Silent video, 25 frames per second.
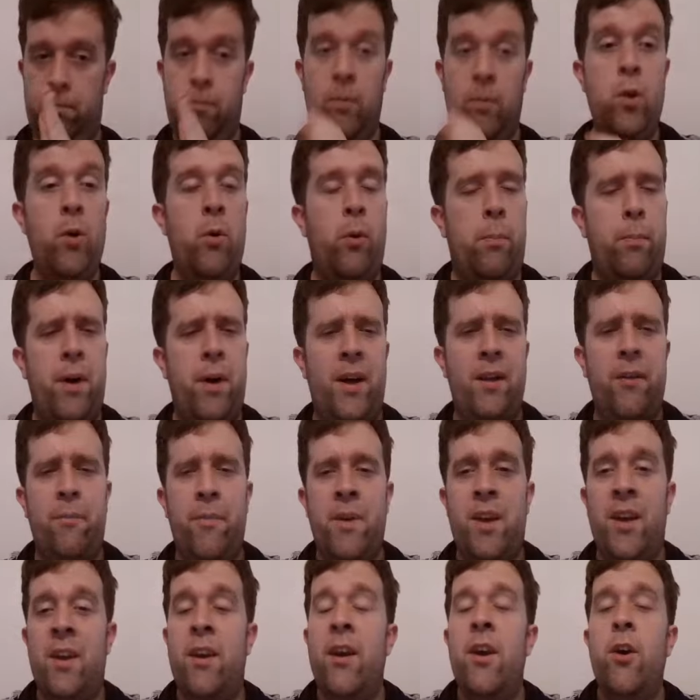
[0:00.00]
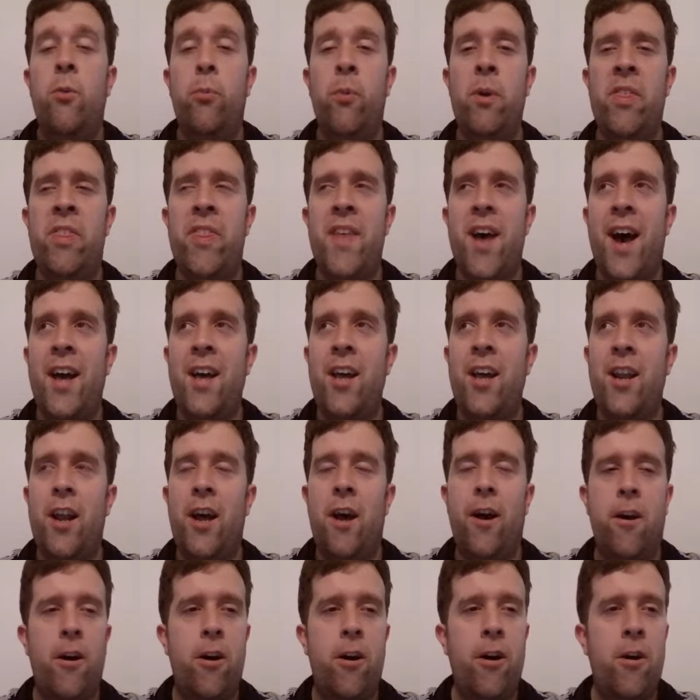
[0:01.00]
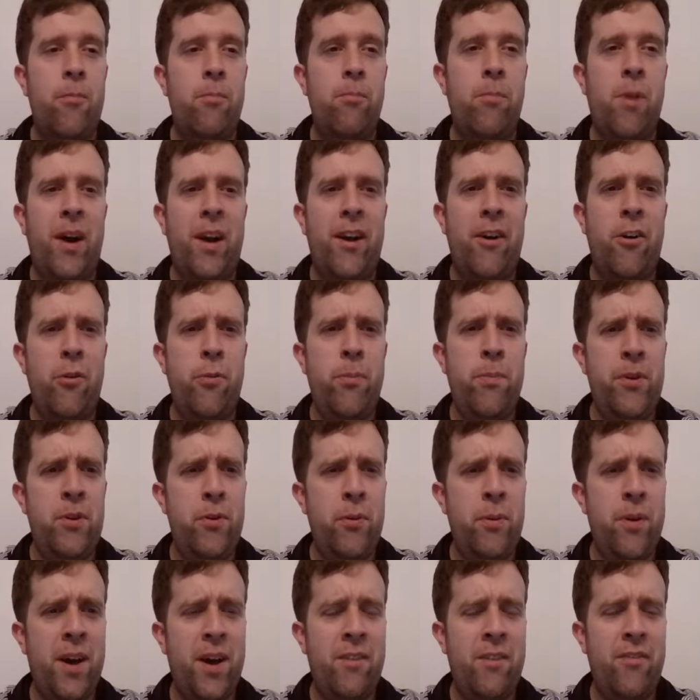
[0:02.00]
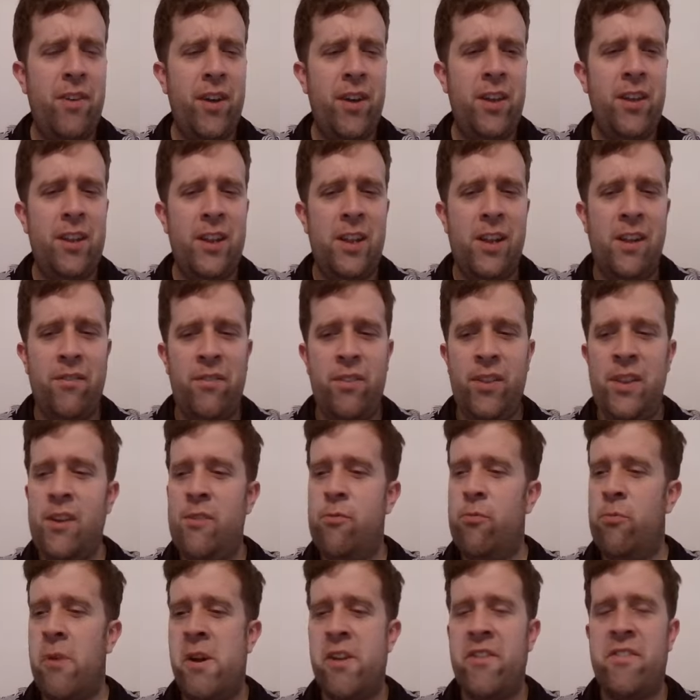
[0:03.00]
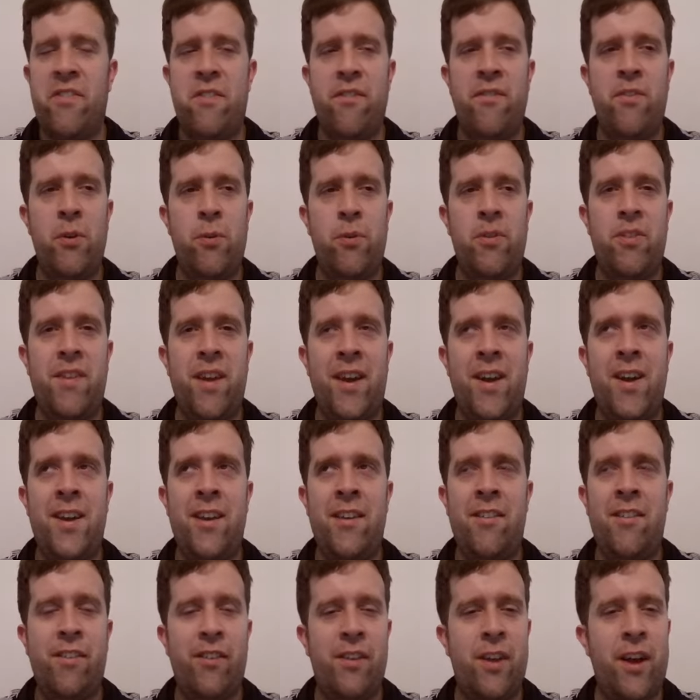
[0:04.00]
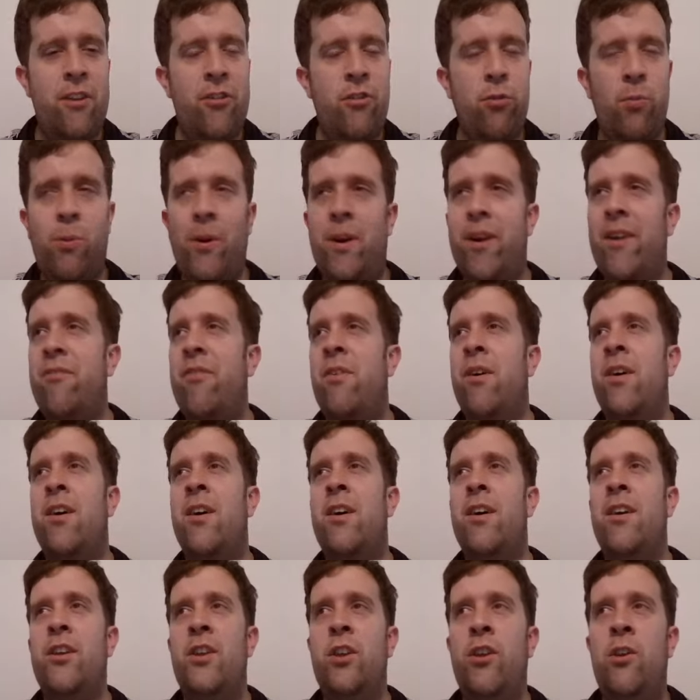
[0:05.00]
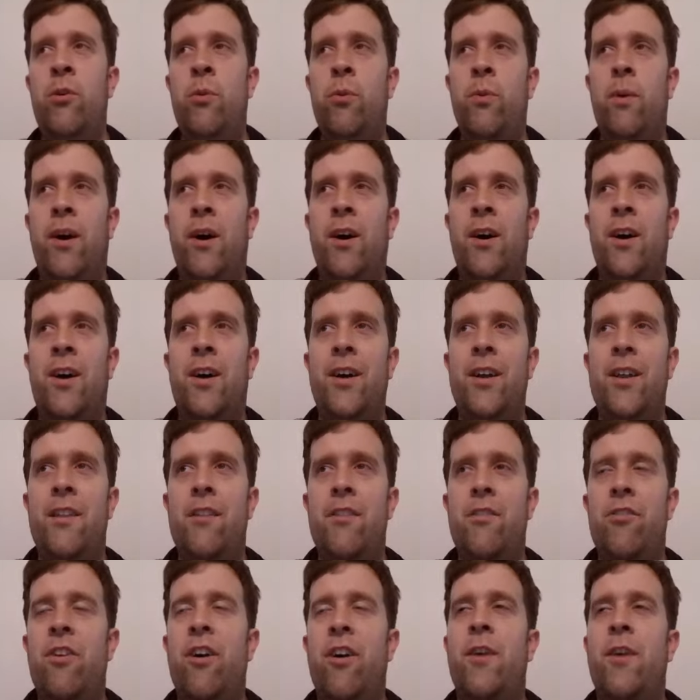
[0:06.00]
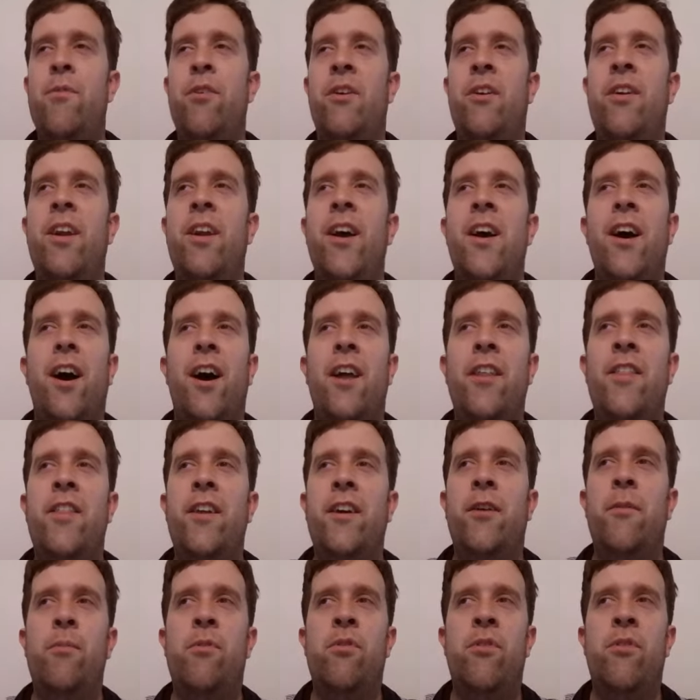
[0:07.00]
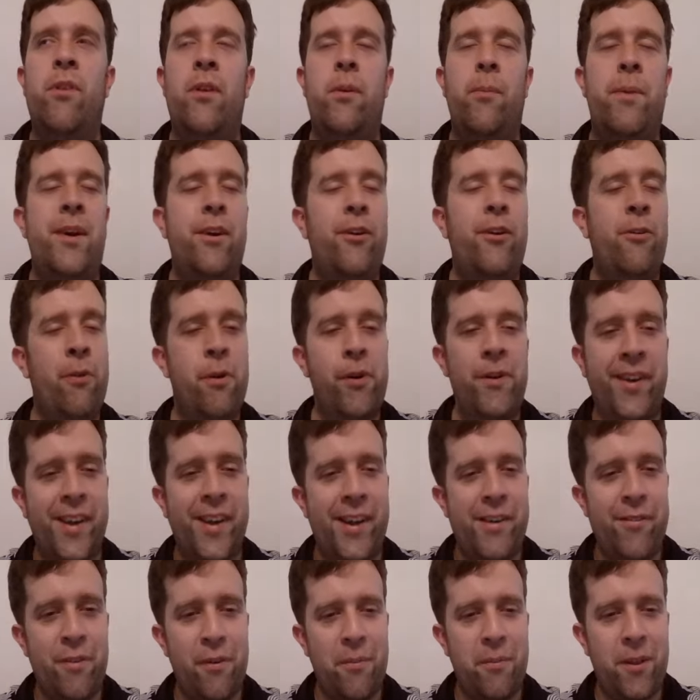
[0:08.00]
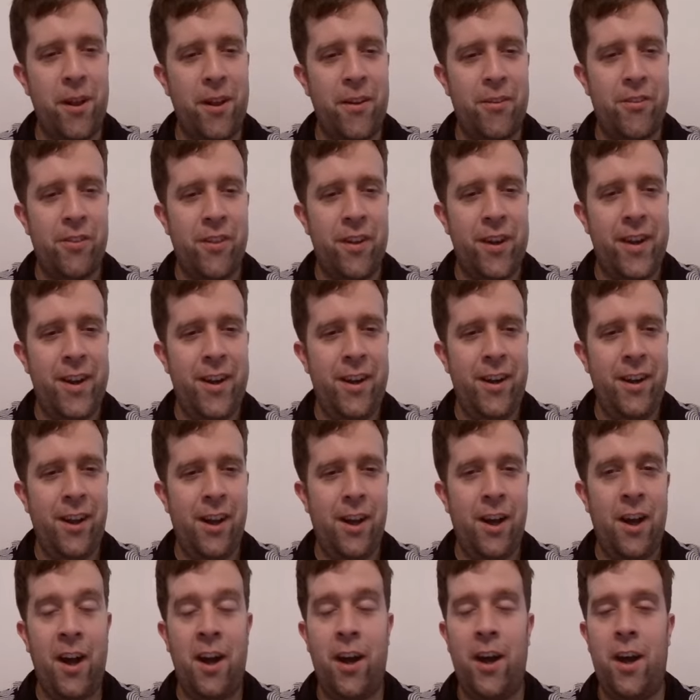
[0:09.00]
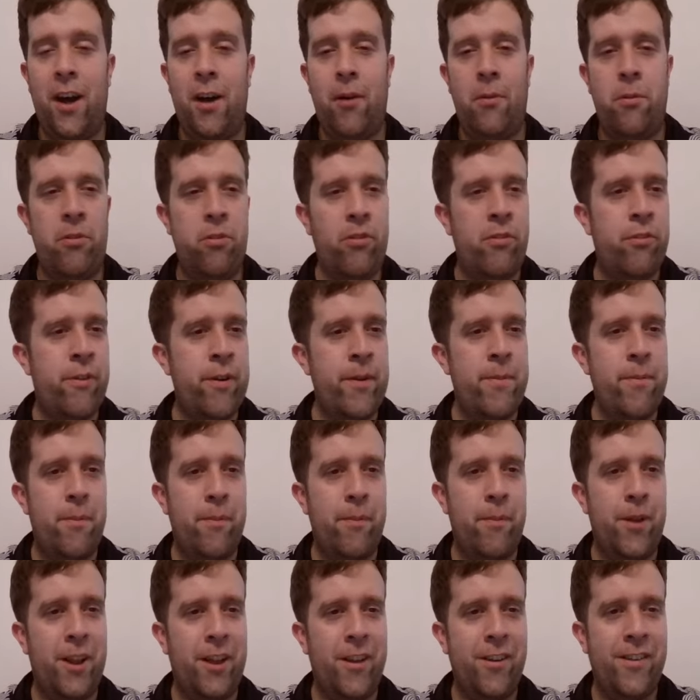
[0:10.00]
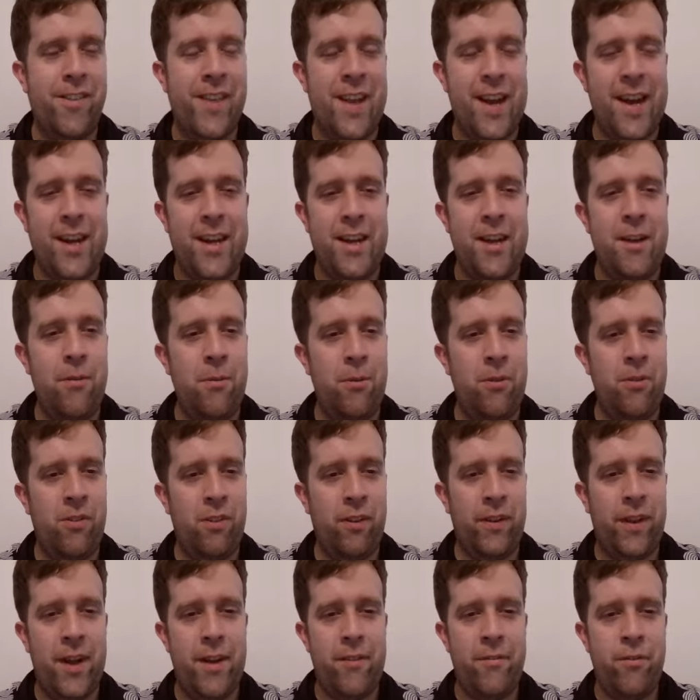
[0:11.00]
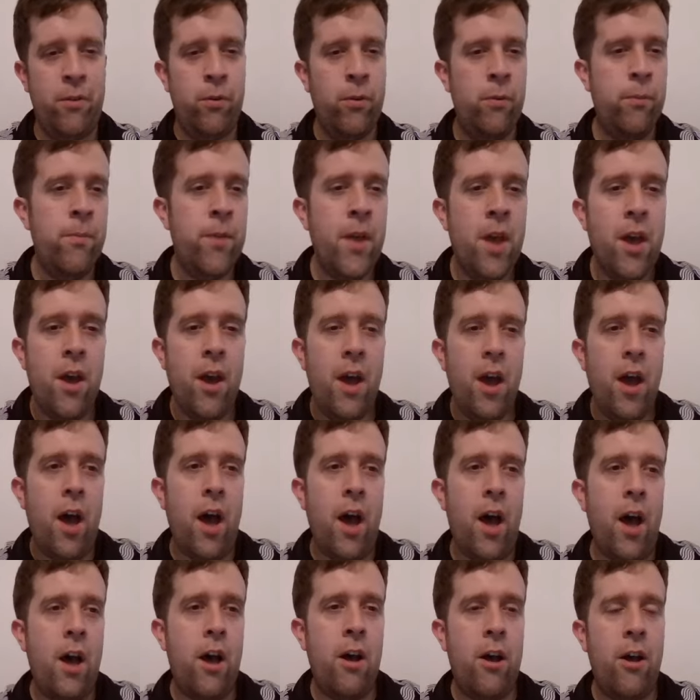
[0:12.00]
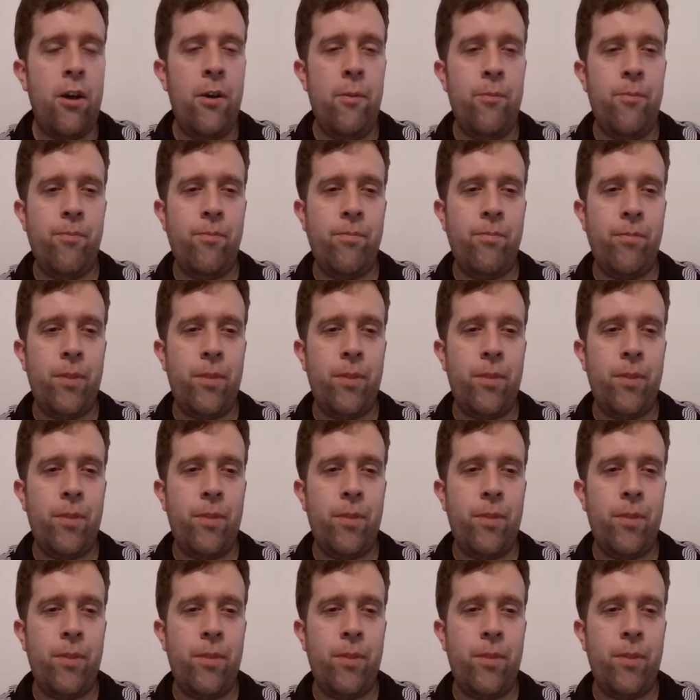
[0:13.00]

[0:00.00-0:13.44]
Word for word: oh, pardon me. With that, um, I hope you have a lovely rest of your day slash wherever you are in the time zone. I think I'm still a bit croaky from last night. Uh, I was screaming my lungs out. It was delightful. Um,